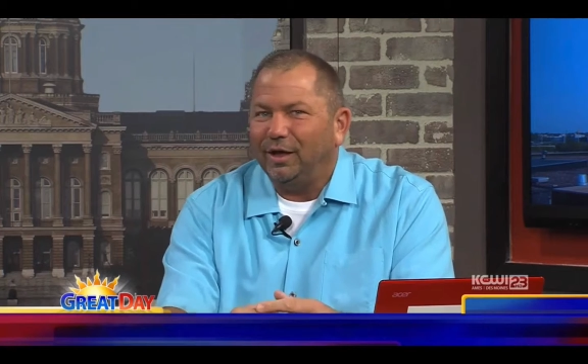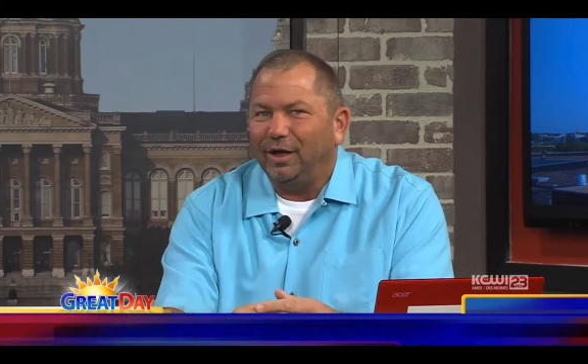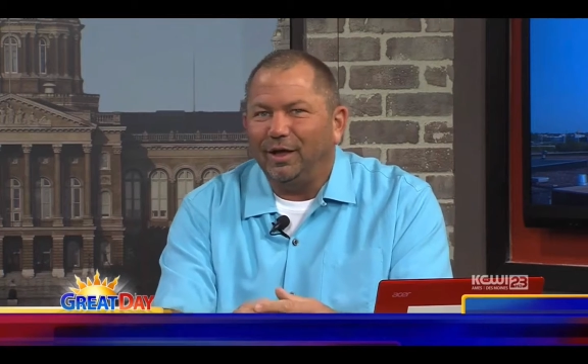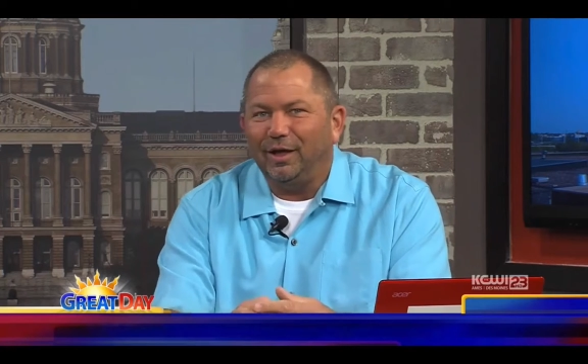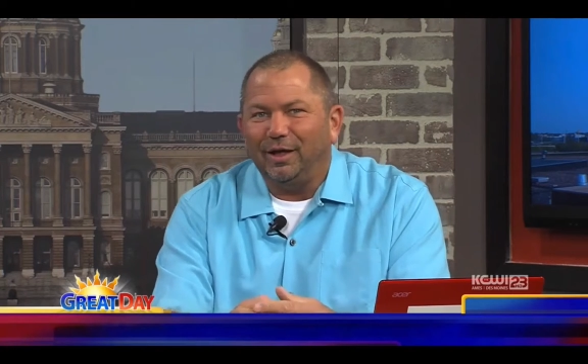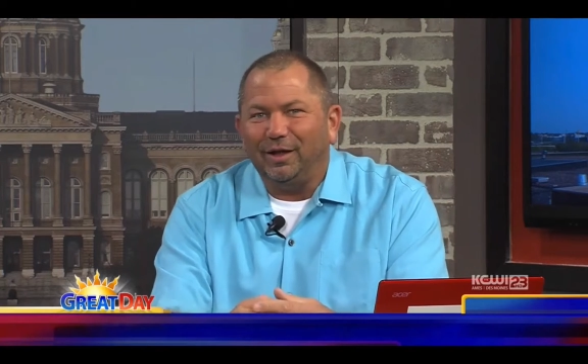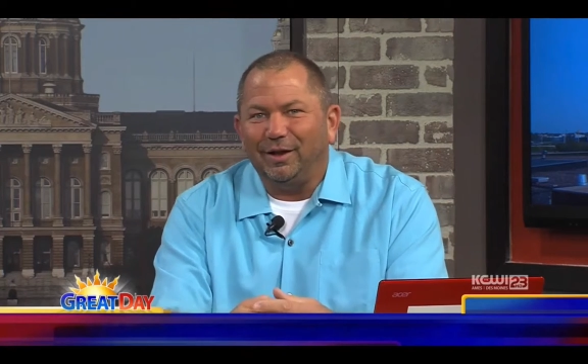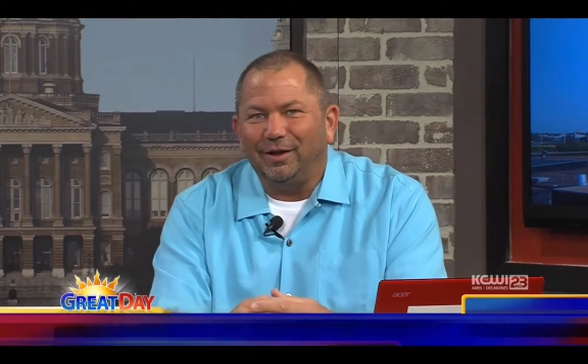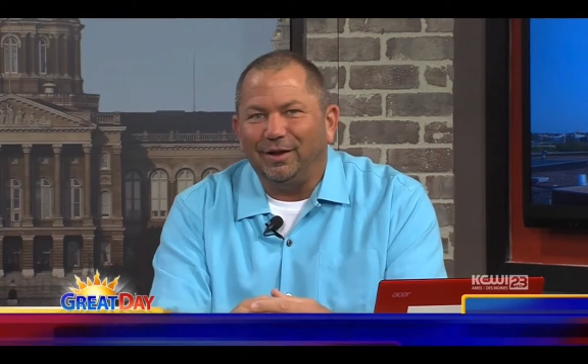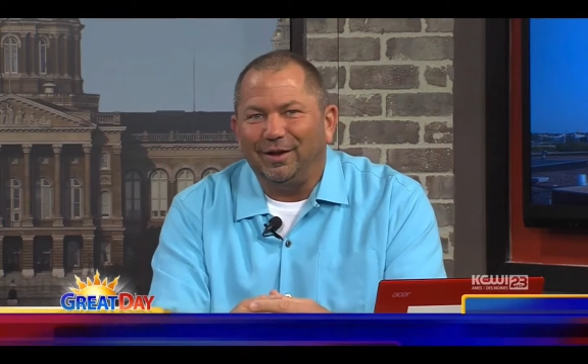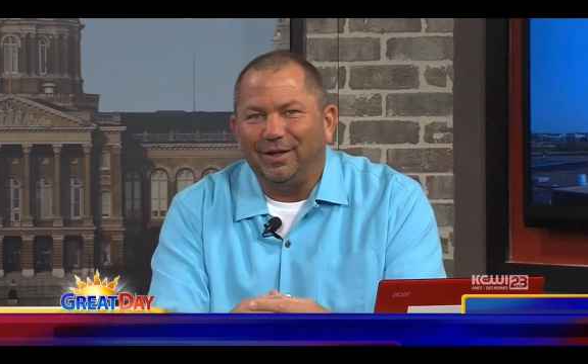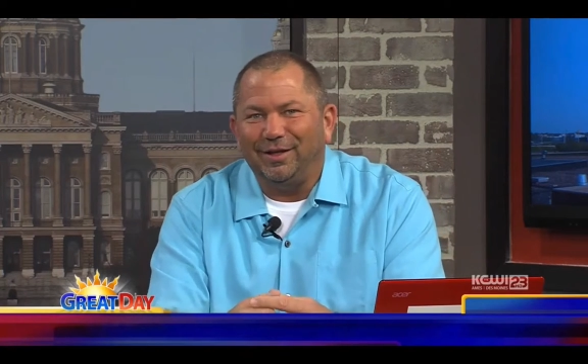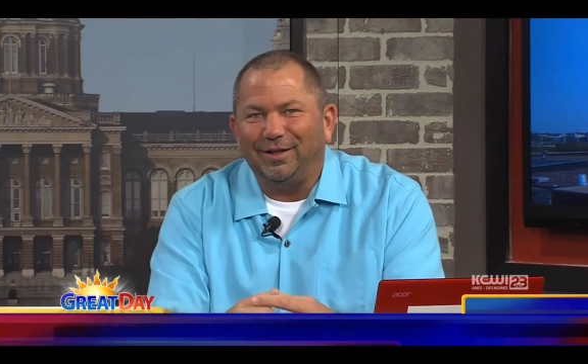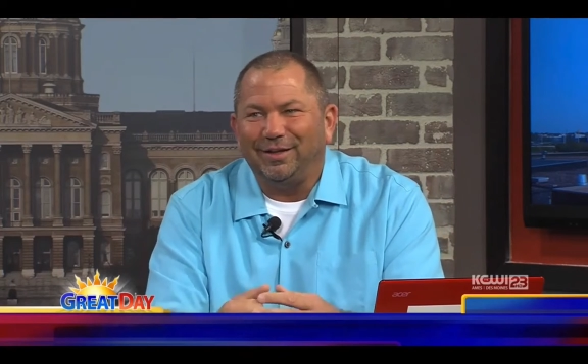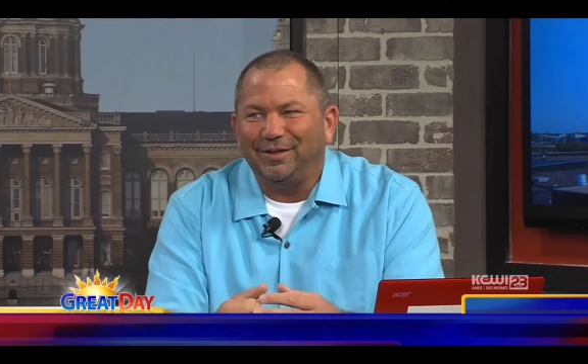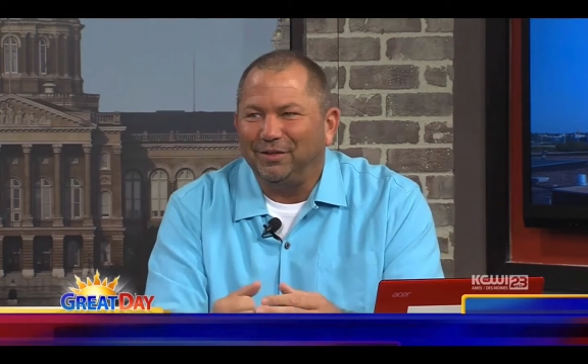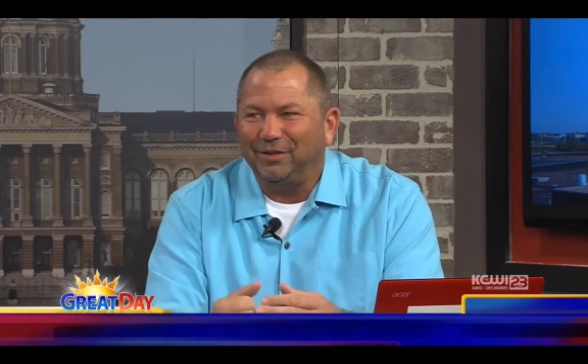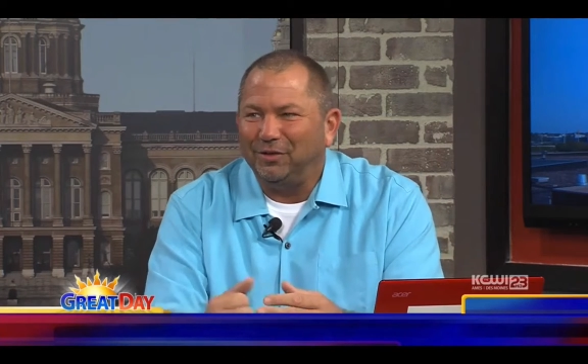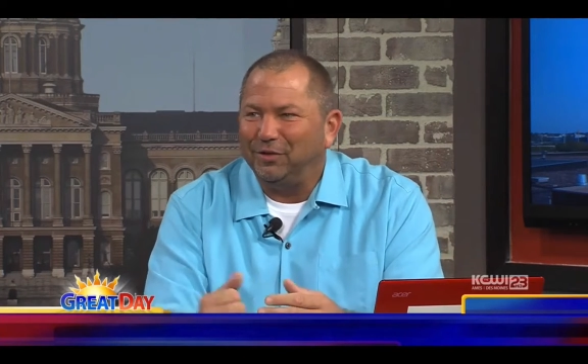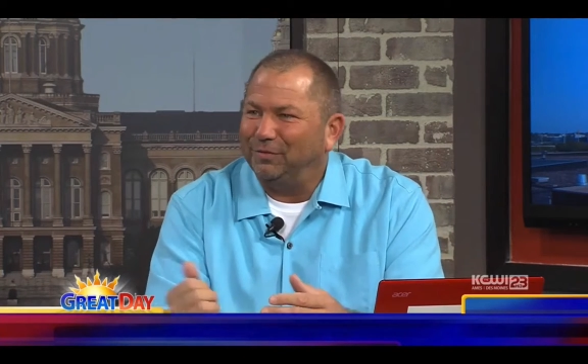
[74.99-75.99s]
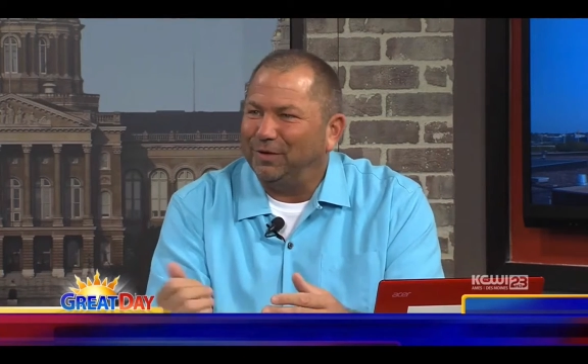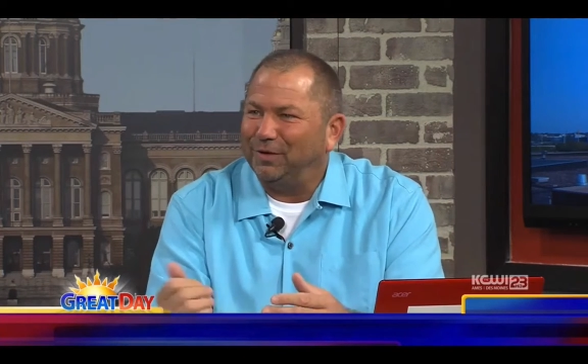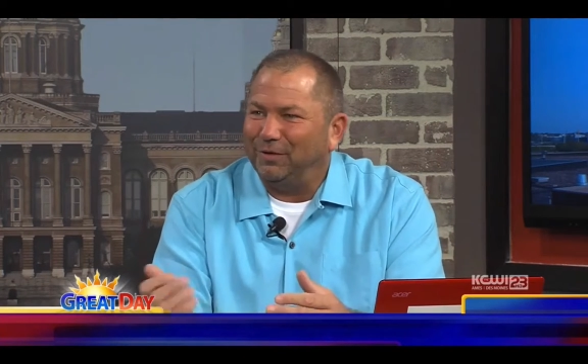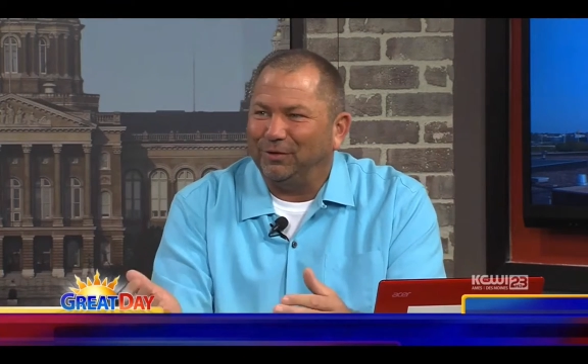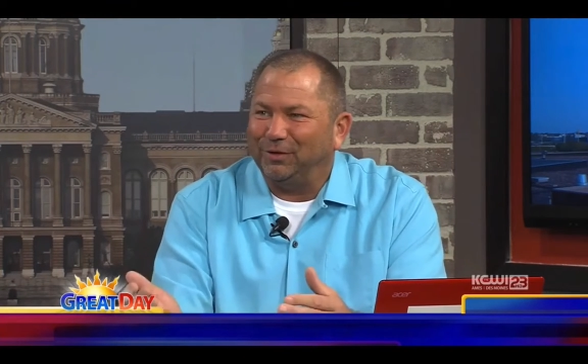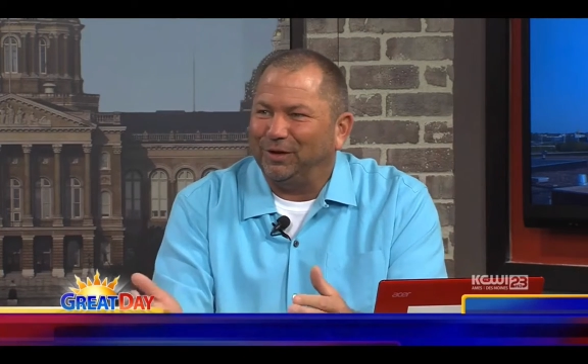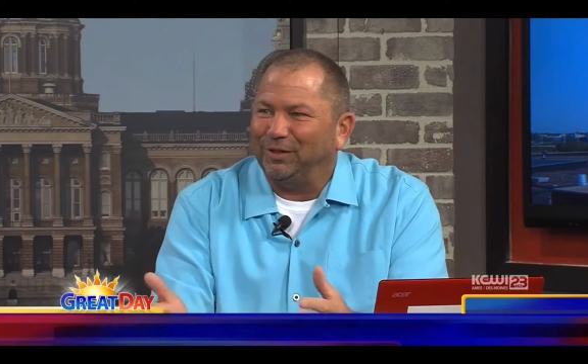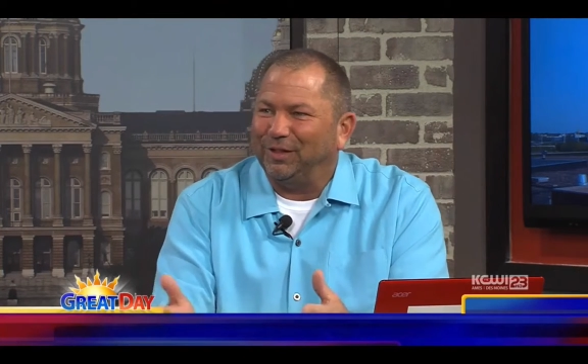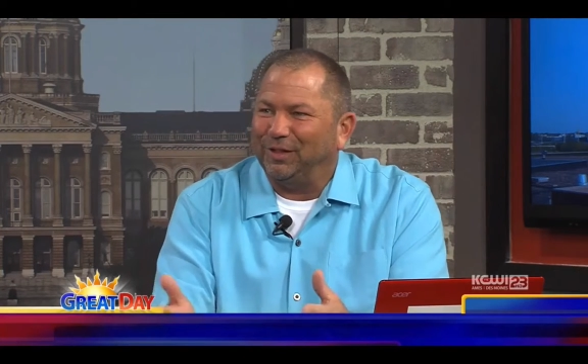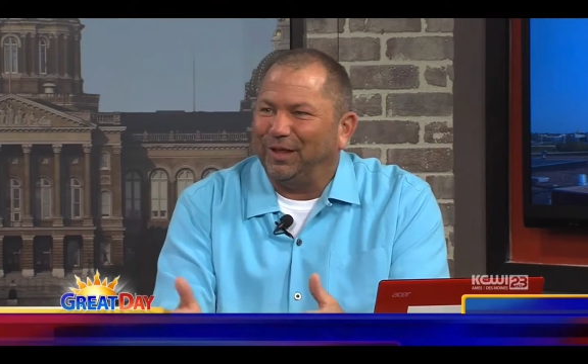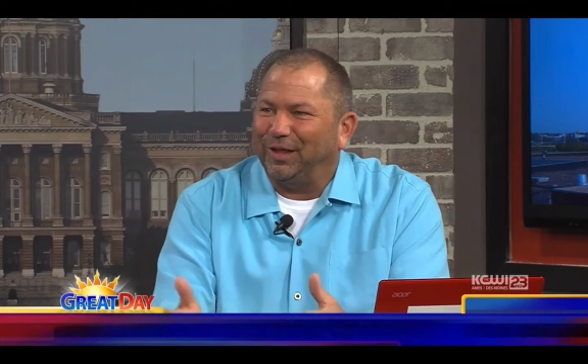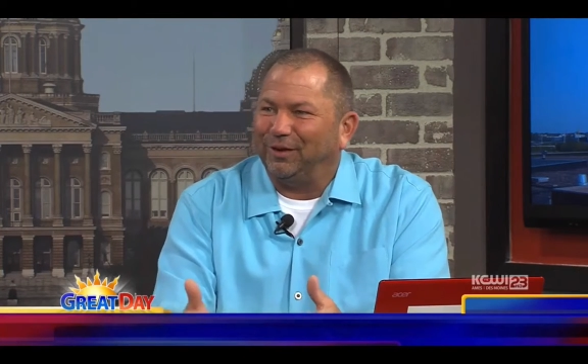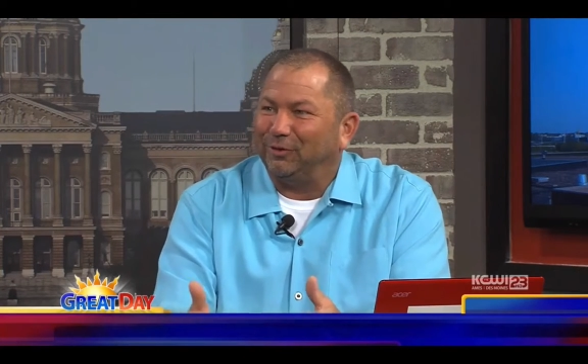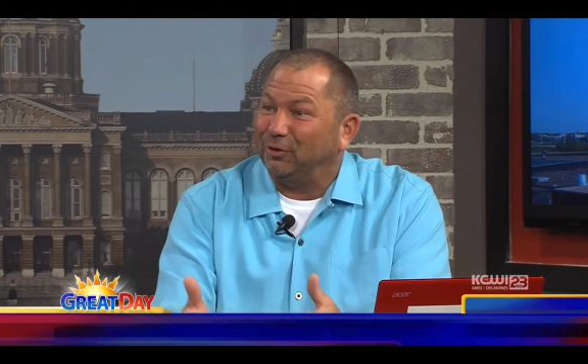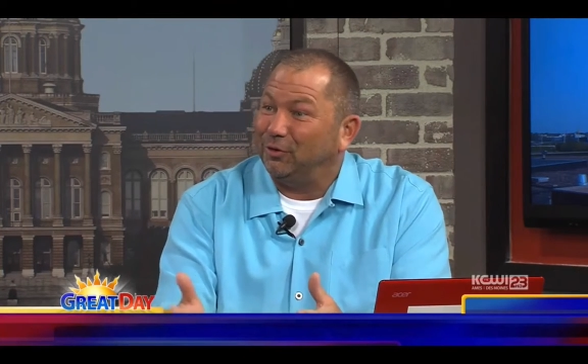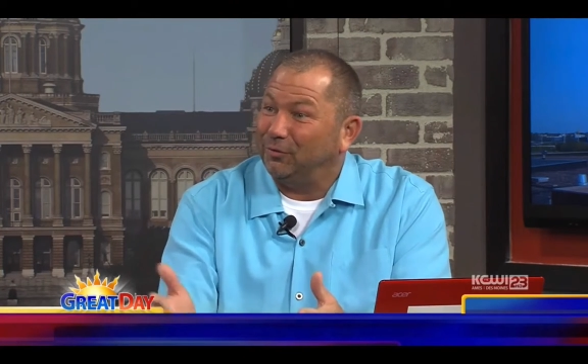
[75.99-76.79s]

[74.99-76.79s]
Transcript: And you've never done that,